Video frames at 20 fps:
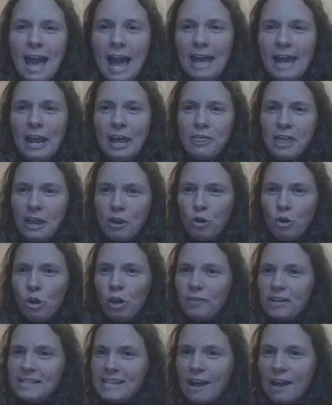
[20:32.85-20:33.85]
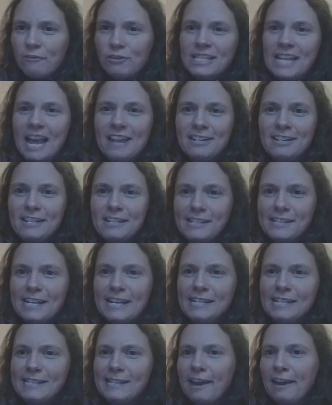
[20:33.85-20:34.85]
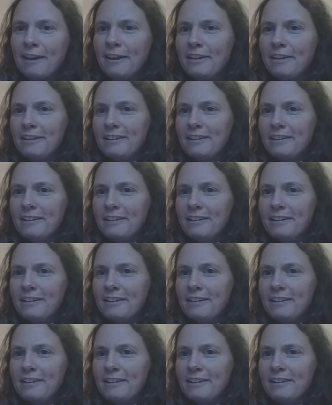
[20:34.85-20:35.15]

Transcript: And I think all of us have a tendency to